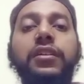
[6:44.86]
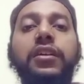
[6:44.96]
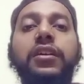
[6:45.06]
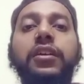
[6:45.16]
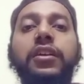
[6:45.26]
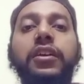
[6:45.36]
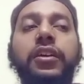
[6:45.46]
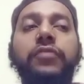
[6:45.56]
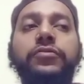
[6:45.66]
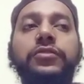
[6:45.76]
If
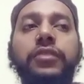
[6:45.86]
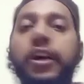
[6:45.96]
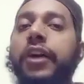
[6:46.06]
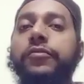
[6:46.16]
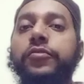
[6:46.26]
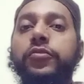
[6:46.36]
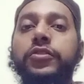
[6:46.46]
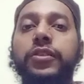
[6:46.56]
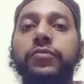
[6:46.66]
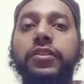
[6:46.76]
I have to go
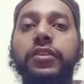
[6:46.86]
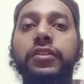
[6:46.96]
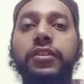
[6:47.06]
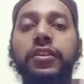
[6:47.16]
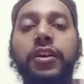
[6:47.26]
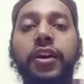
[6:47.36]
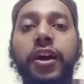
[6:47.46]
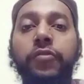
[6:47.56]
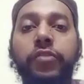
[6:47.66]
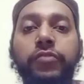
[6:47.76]
somewhere, I would
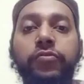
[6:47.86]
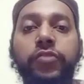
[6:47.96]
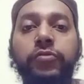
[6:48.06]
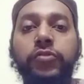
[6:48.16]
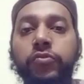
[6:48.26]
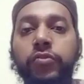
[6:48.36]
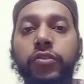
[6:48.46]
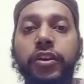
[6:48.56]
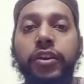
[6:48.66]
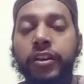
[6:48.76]
inform you in
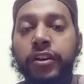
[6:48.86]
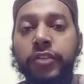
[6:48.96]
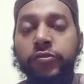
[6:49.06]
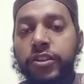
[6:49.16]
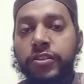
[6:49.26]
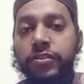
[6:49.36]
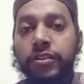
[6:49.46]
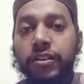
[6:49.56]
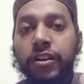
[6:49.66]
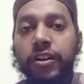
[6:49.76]
advance
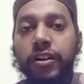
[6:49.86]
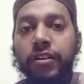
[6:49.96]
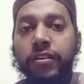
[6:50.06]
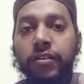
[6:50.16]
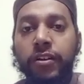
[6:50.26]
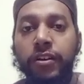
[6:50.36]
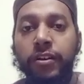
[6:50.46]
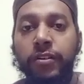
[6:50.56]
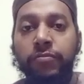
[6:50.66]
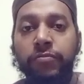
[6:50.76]
from
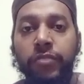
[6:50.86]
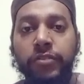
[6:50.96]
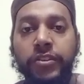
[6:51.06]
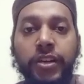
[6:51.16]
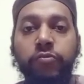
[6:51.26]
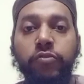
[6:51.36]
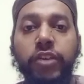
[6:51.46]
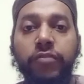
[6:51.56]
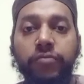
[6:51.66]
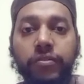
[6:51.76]
the time we have
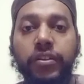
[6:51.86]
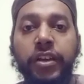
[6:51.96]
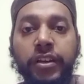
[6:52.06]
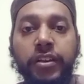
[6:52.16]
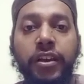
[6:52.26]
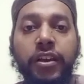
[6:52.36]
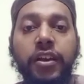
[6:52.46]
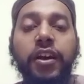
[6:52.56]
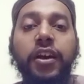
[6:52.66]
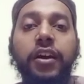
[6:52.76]
like
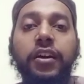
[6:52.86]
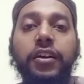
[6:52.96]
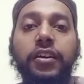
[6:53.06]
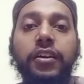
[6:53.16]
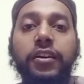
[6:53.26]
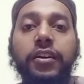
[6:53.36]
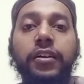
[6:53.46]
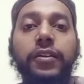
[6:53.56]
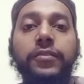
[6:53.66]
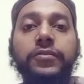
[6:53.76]
uh,
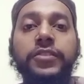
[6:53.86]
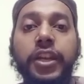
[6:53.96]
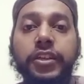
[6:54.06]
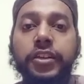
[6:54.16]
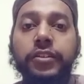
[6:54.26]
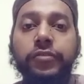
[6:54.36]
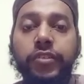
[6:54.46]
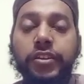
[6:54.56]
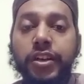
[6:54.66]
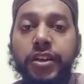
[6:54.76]
selected for the
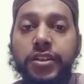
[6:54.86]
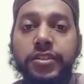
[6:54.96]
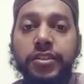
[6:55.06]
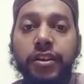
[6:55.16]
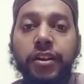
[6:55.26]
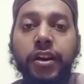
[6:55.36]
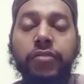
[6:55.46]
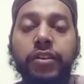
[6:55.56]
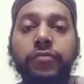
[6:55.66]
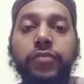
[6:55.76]
class. I will inform
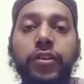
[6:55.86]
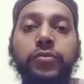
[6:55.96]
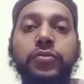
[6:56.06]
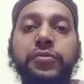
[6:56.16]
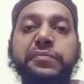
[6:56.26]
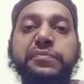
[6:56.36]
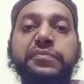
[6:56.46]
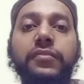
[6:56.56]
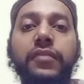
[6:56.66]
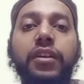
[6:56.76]
you
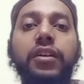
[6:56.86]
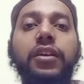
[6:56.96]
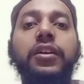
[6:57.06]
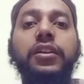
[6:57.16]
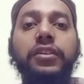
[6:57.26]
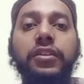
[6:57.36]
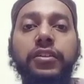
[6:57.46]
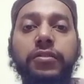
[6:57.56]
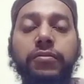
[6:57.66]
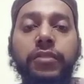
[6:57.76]
earlier in
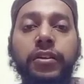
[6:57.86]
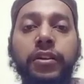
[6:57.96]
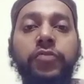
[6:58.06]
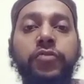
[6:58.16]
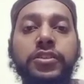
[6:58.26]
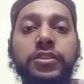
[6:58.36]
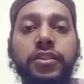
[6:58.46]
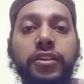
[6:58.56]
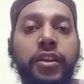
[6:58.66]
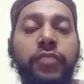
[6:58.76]
advance if
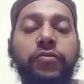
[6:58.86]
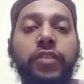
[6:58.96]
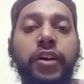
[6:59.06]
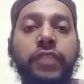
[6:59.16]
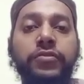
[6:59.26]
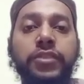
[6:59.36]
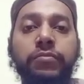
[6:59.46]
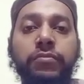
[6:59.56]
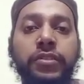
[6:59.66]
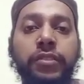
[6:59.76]
I have something
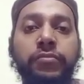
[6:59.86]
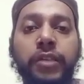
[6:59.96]
come up.